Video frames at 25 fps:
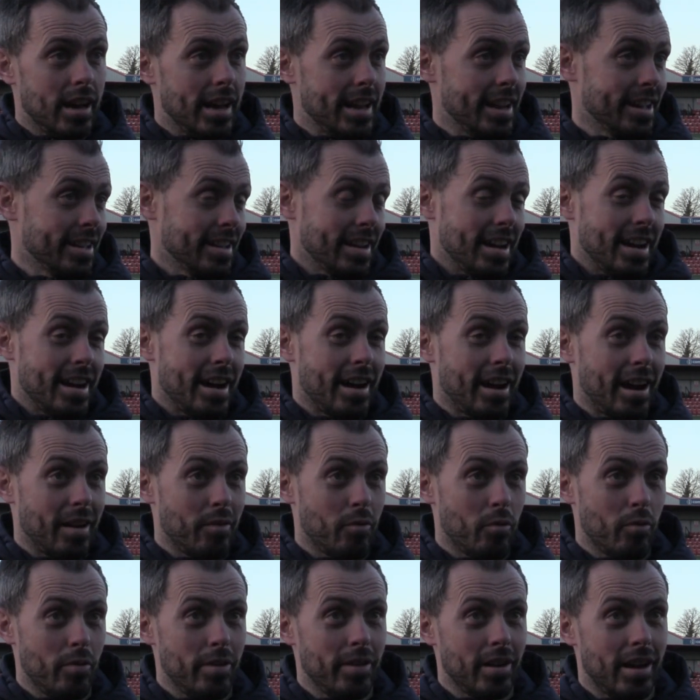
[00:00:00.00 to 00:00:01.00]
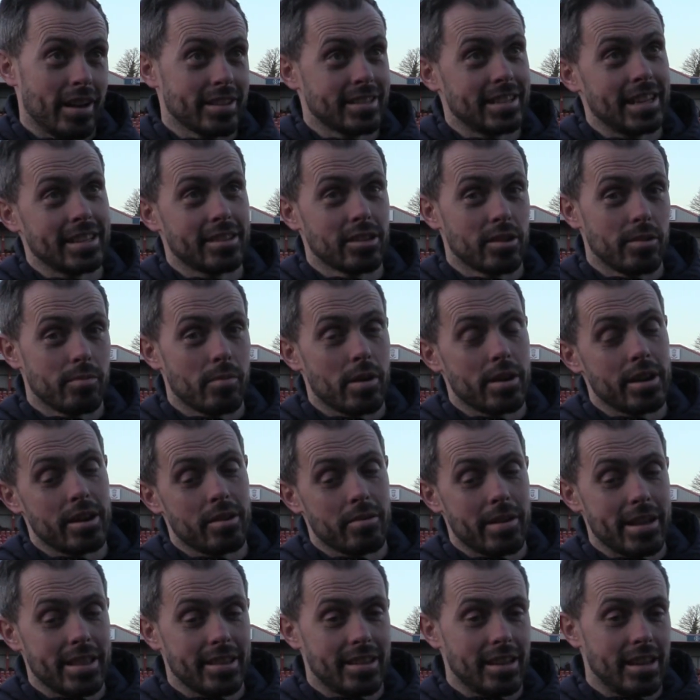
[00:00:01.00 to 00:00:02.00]
And I said to them when
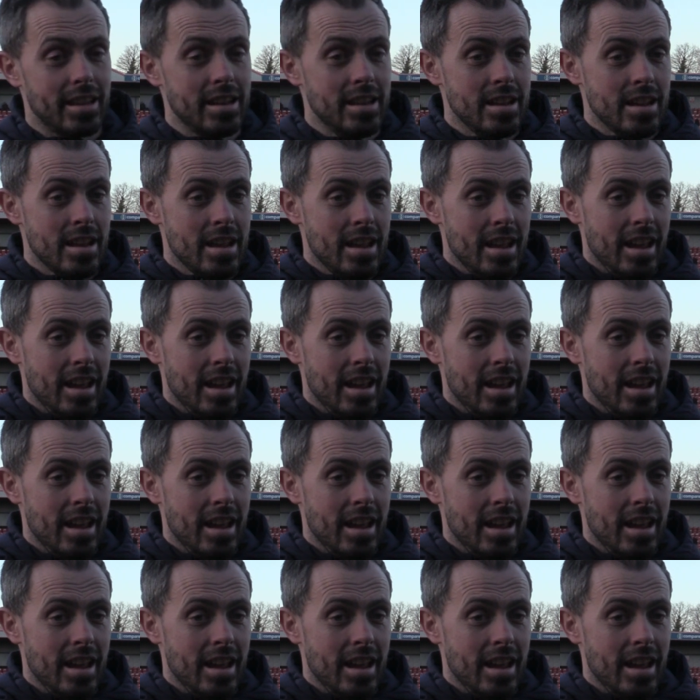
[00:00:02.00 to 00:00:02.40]
I went in,